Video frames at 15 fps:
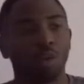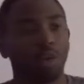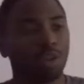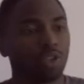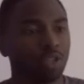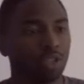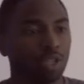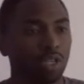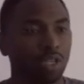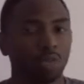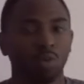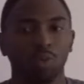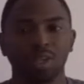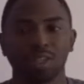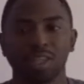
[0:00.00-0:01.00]
we see
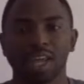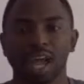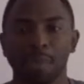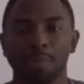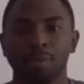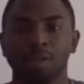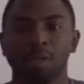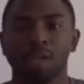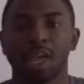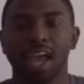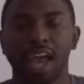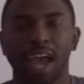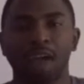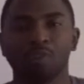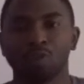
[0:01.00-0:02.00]
what has happened
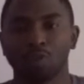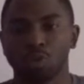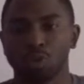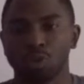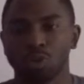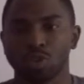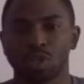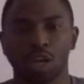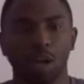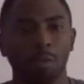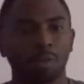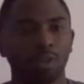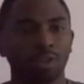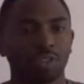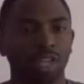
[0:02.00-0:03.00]
afterwards, a
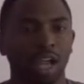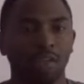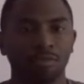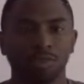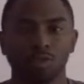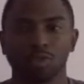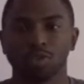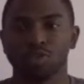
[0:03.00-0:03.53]
couple years after